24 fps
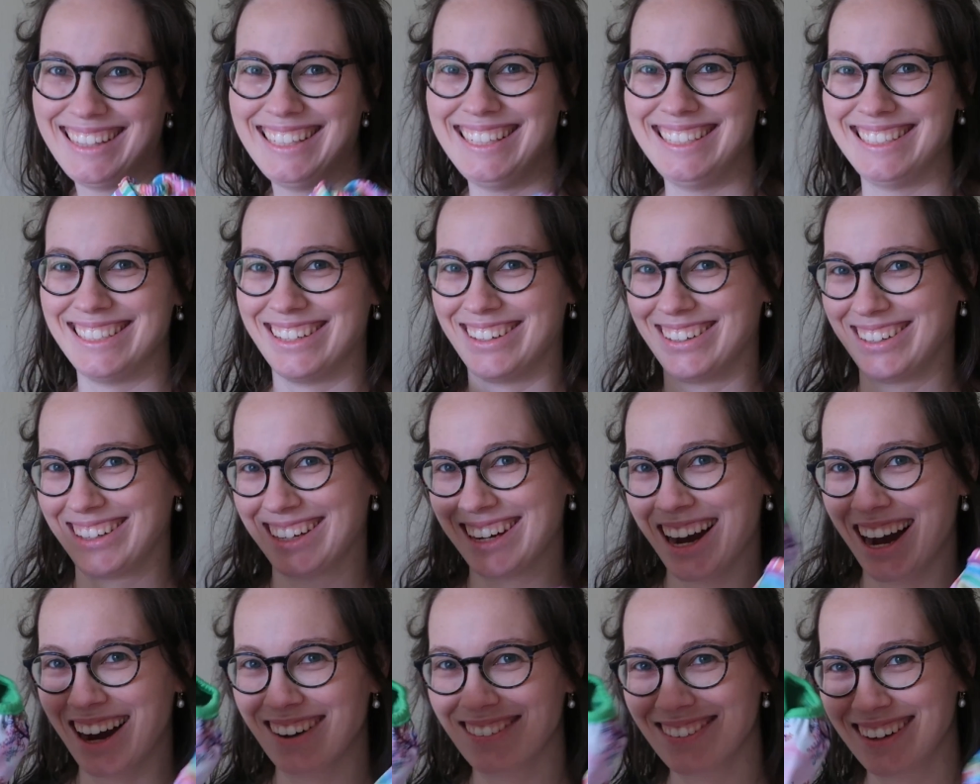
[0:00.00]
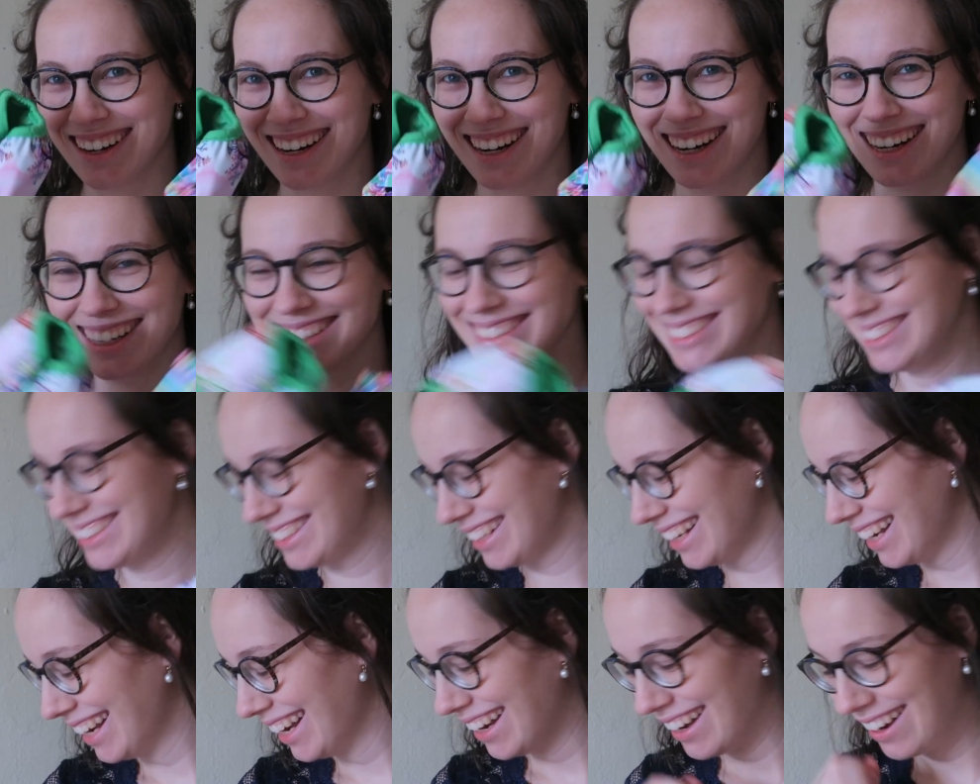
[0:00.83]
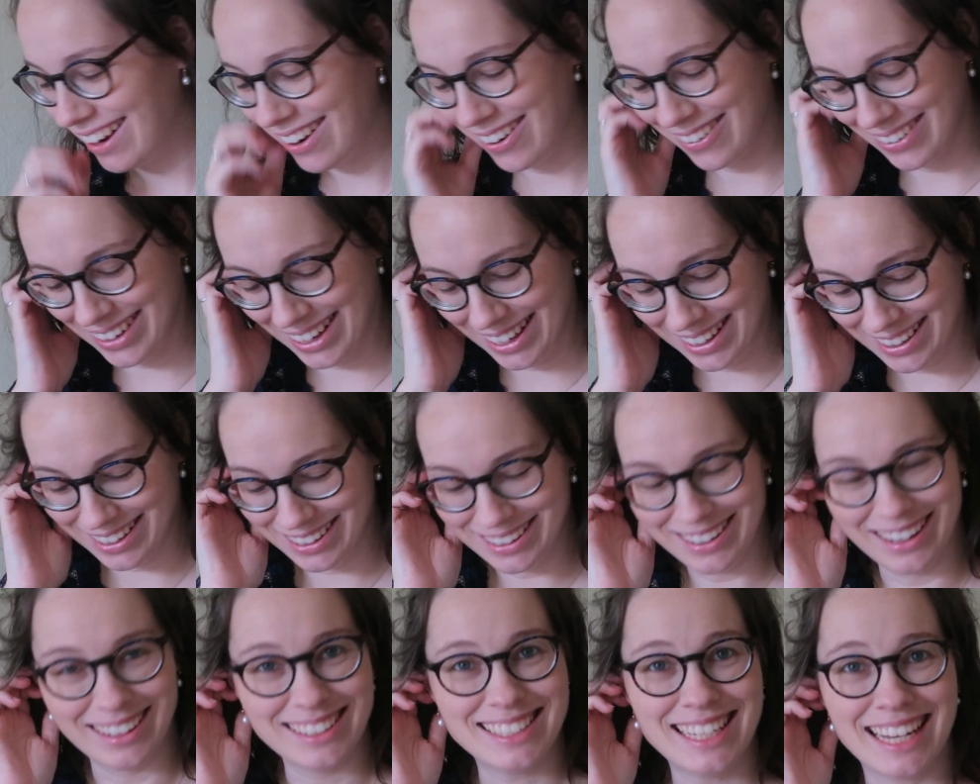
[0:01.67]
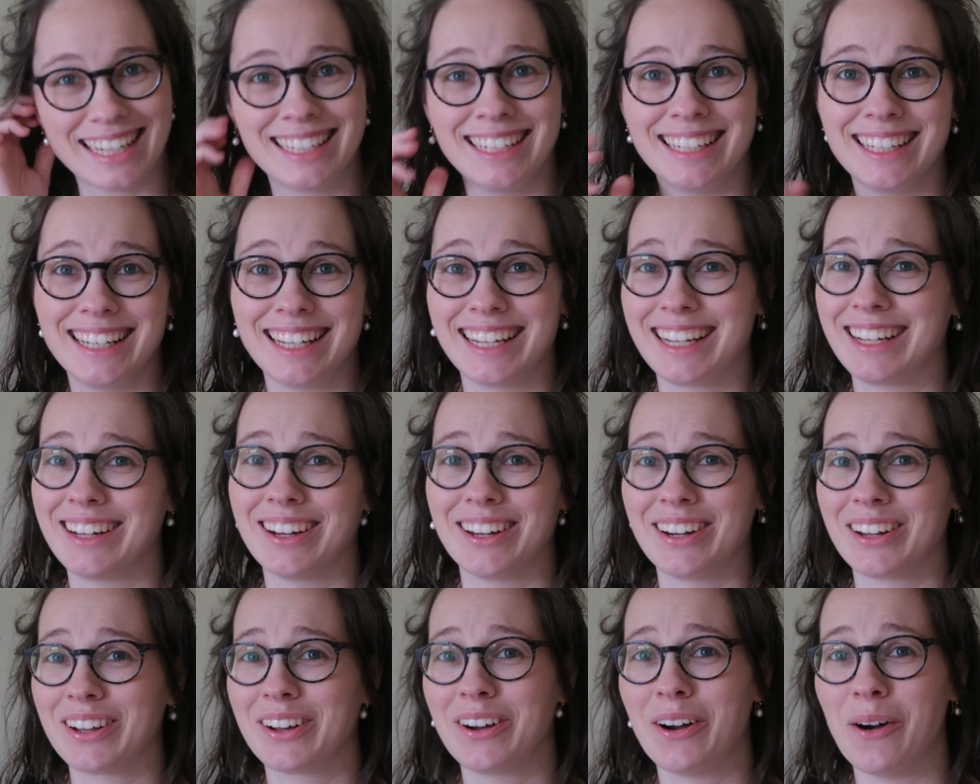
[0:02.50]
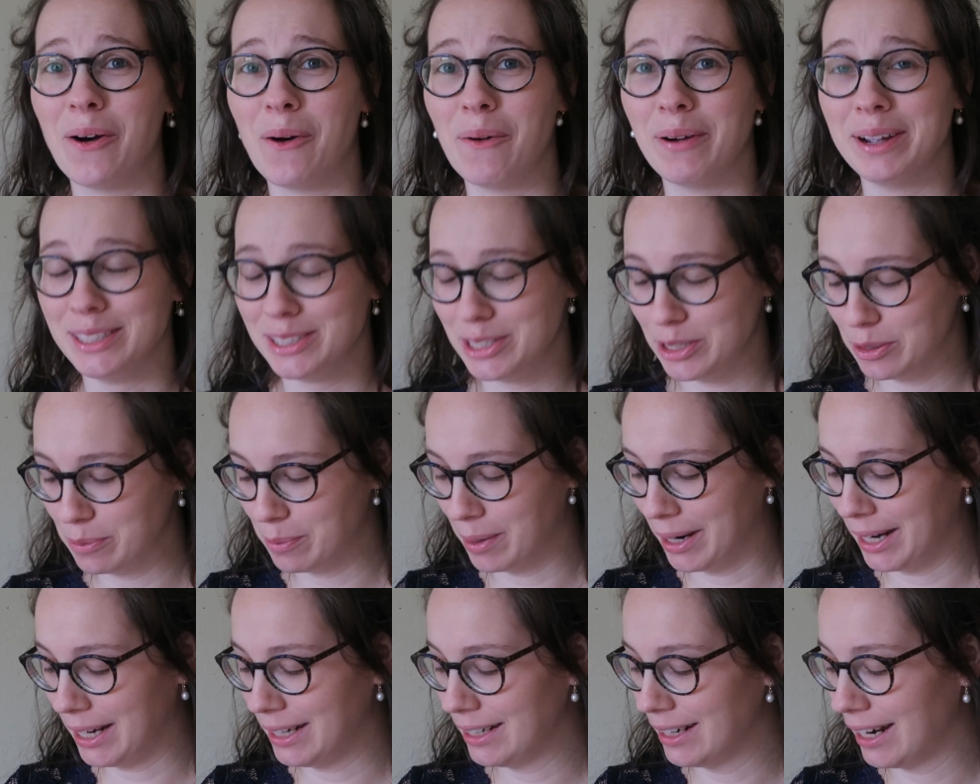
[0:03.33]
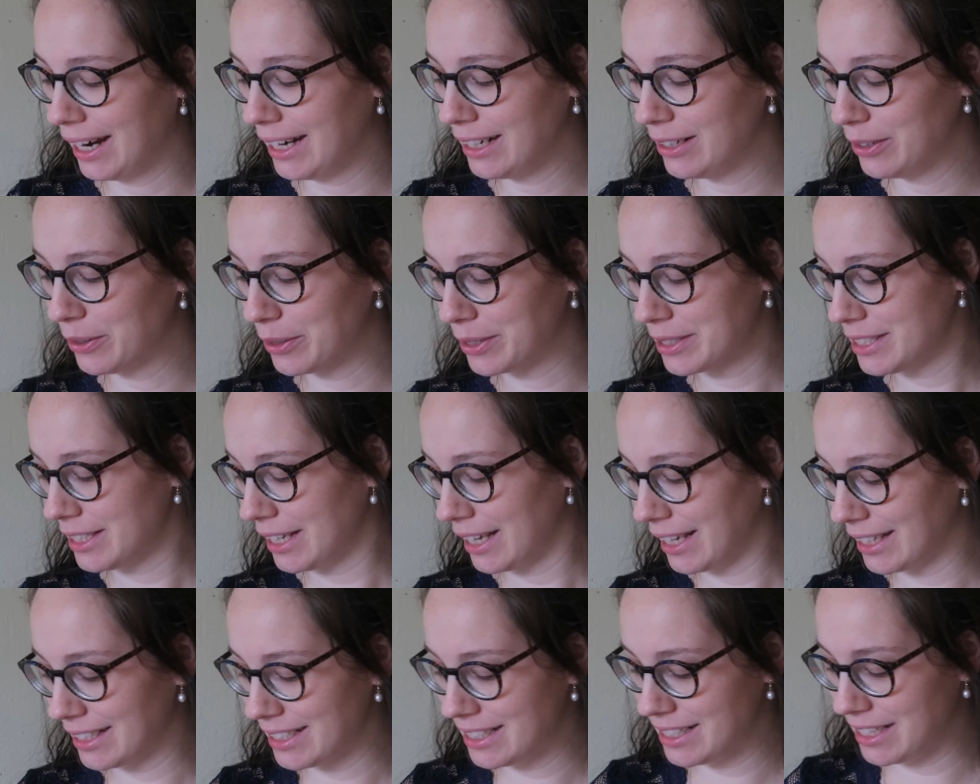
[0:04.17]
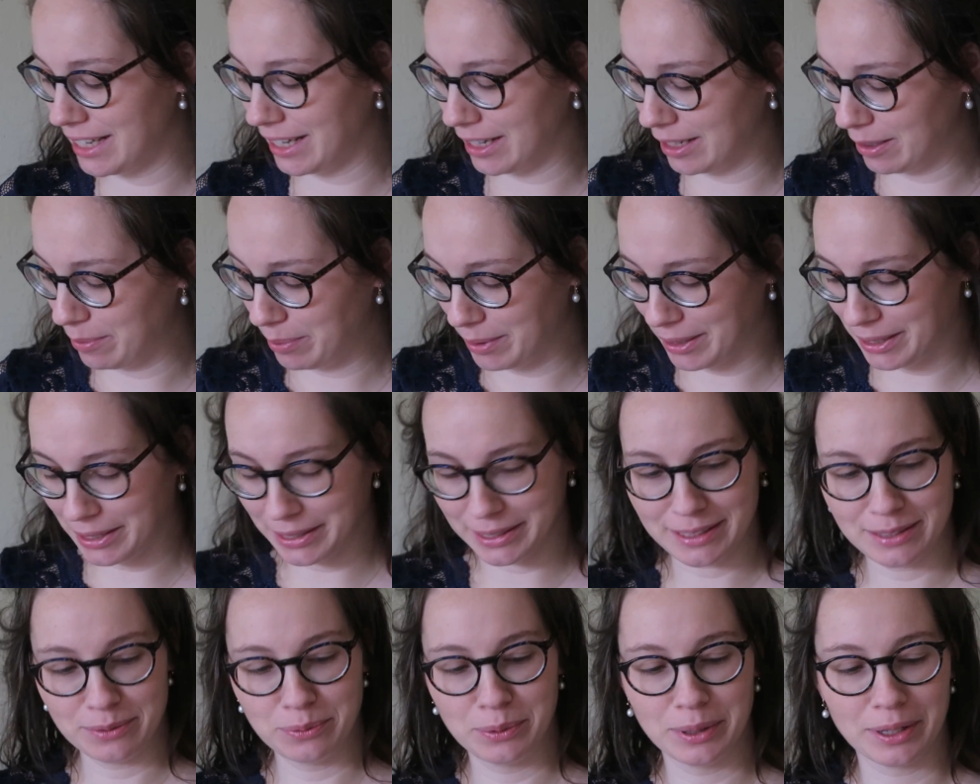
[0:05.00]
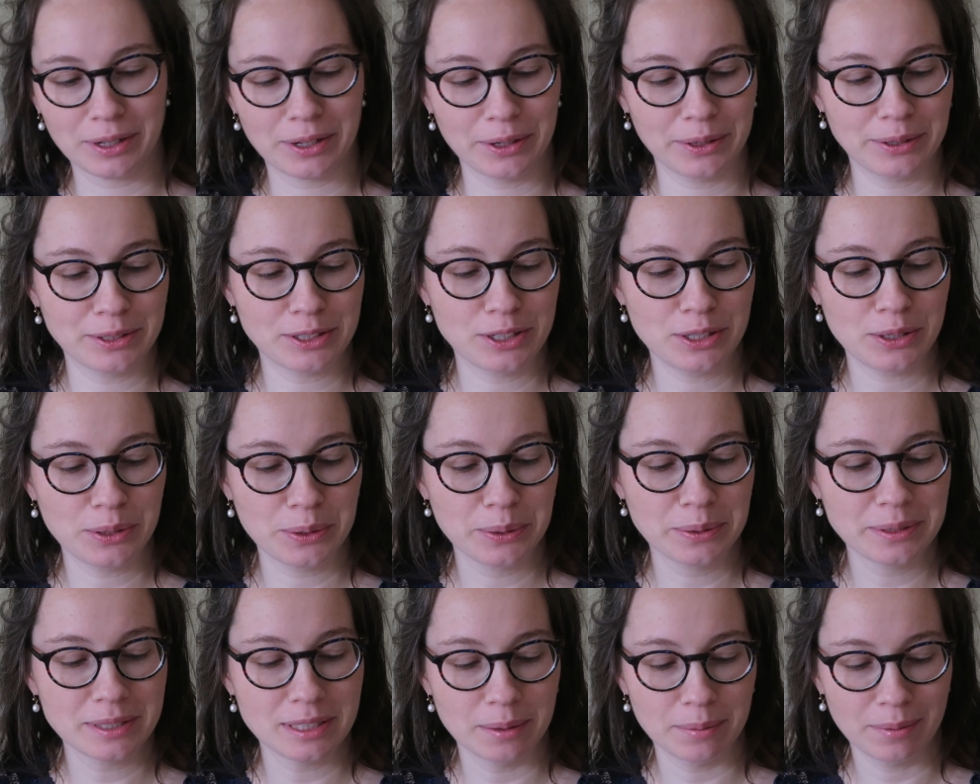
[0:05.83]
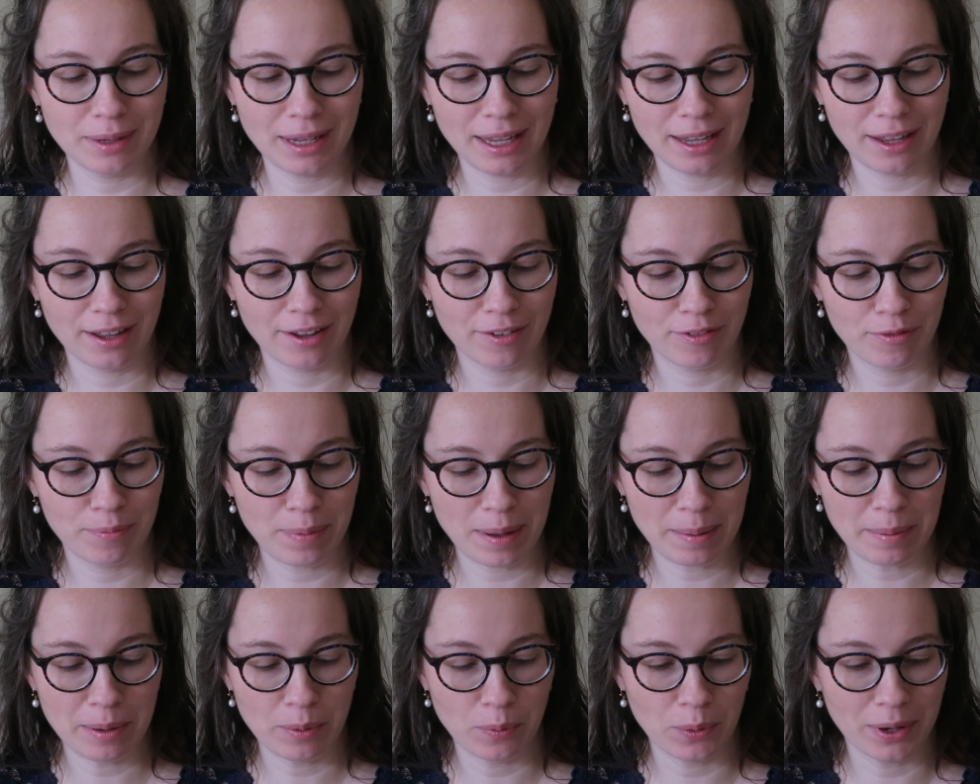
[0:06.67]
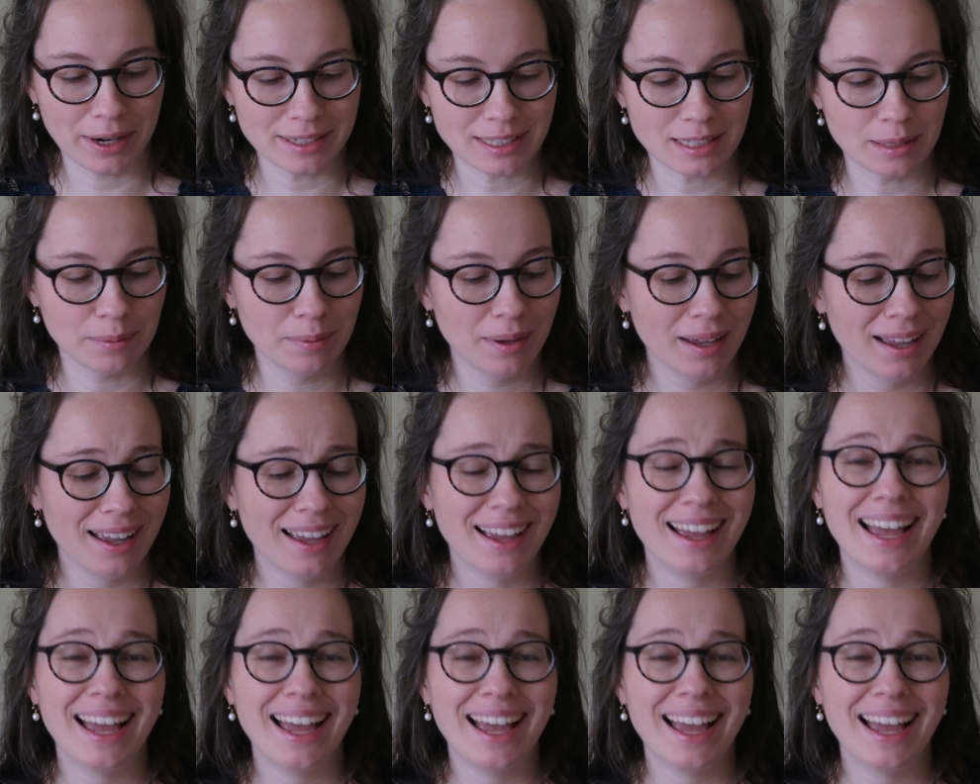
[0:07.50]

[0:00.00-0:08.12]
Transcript: these are the covers. Okay, they're not technically gonna go into my night nursing stand because we're going to use them if baby wears them.